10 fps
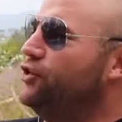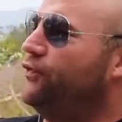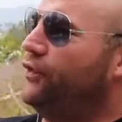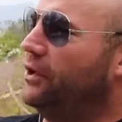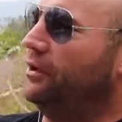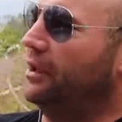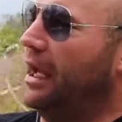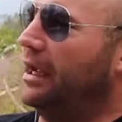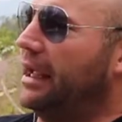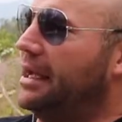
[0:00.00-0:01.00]
Did you
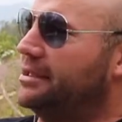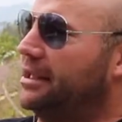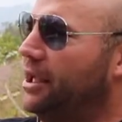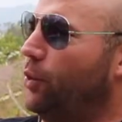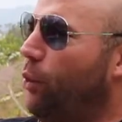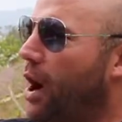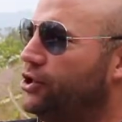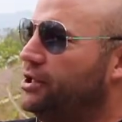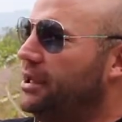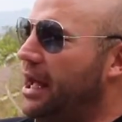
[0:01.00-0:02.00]
feel like as a
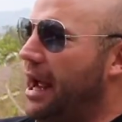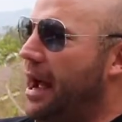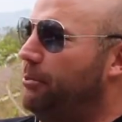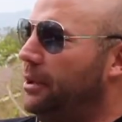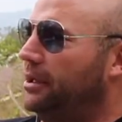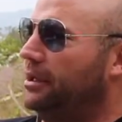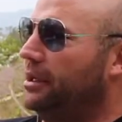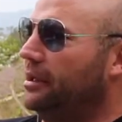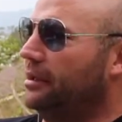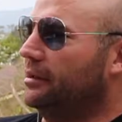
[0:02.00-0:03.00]
kid watching that
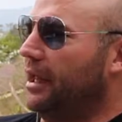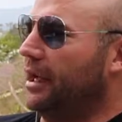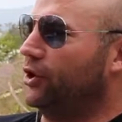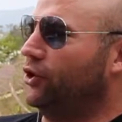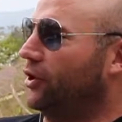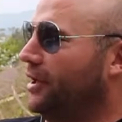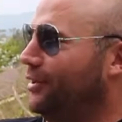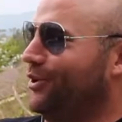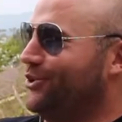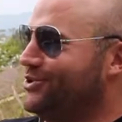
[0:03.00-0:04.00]
happen, like
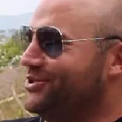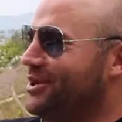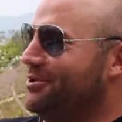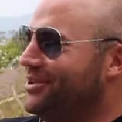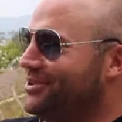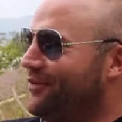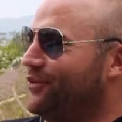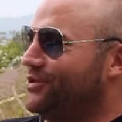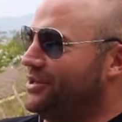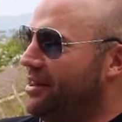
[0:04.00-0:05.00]
your heroes and some of
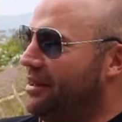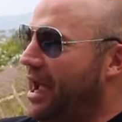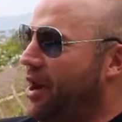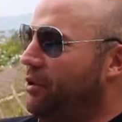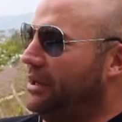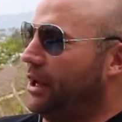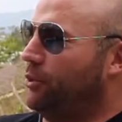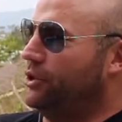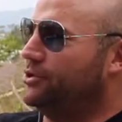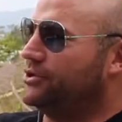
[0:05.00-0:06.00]
this stuff was selling
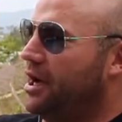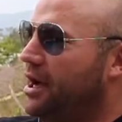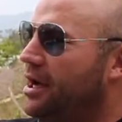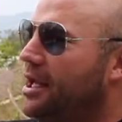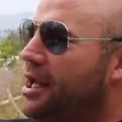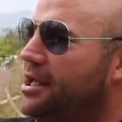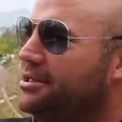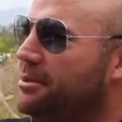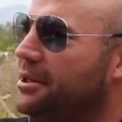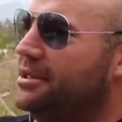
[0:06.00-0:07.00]
out? Like when you saw
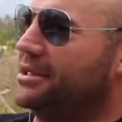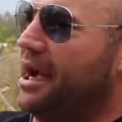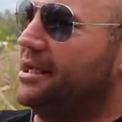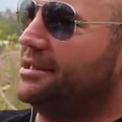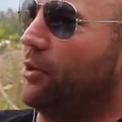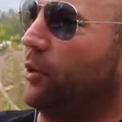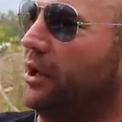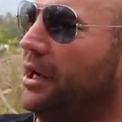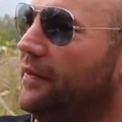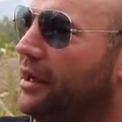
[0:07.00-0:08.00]
some of these guys
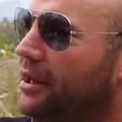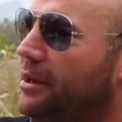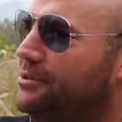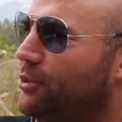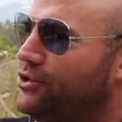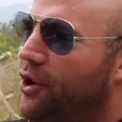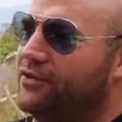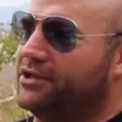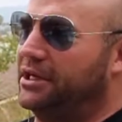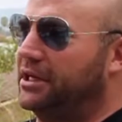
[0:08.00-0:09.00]
that were in the clubs that
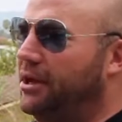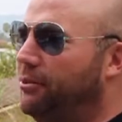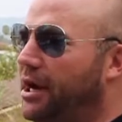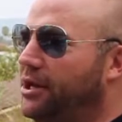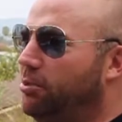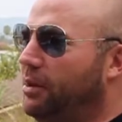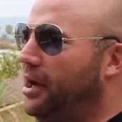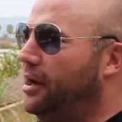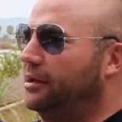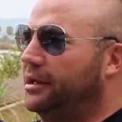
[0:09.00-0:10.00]
were all of a sudden getting
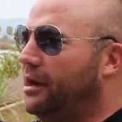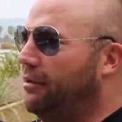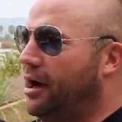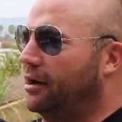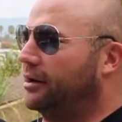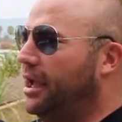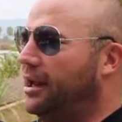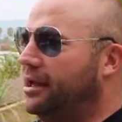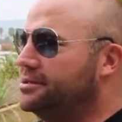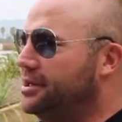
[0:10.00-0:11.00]
radio play on
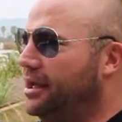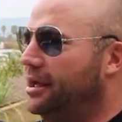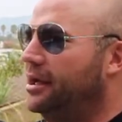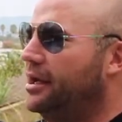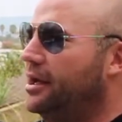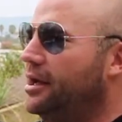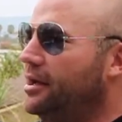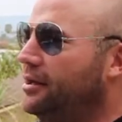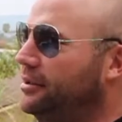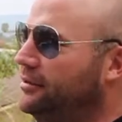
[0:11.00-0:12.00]
K-Rock or KNAC,
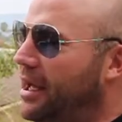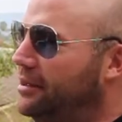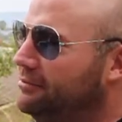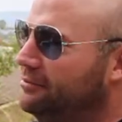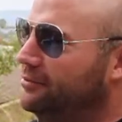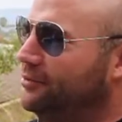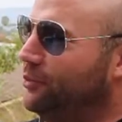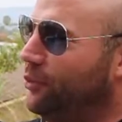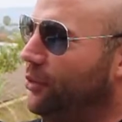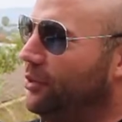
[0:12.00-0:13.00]
that
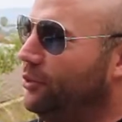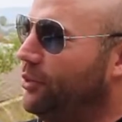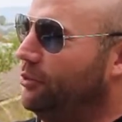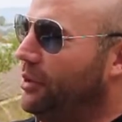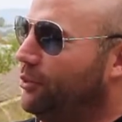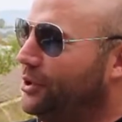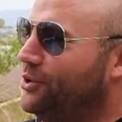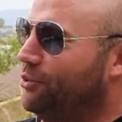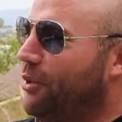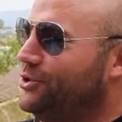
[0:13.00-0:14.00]

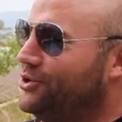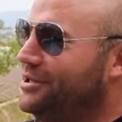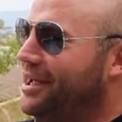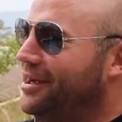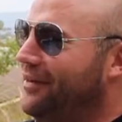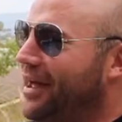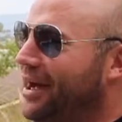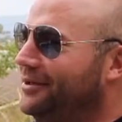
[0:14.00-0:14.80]
what was your take